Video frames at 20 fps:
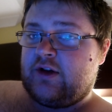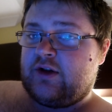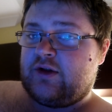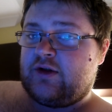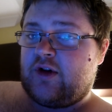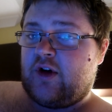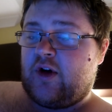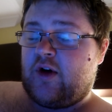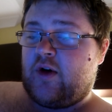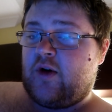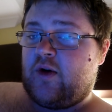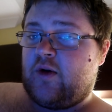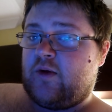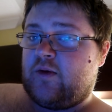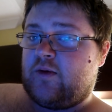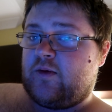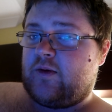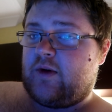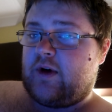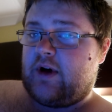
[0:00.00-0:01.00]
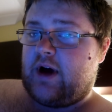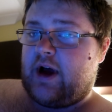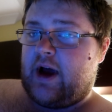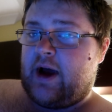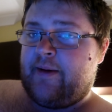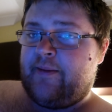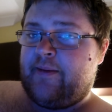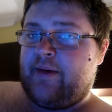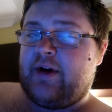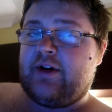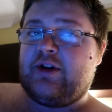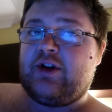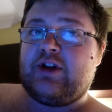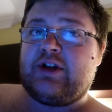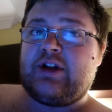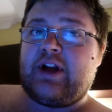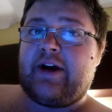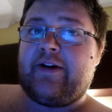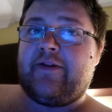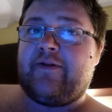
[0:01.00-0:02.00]
So I might
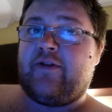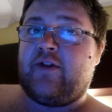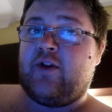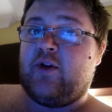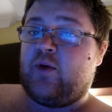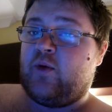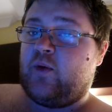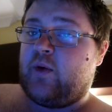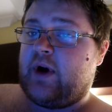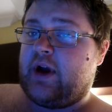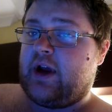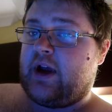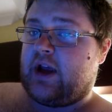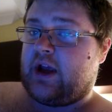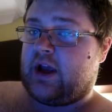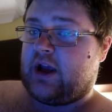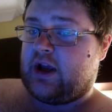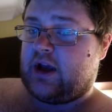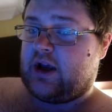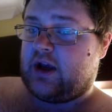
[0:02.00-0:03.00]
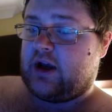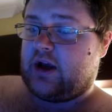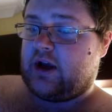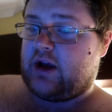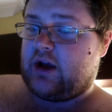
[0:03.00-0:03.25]
just have to wait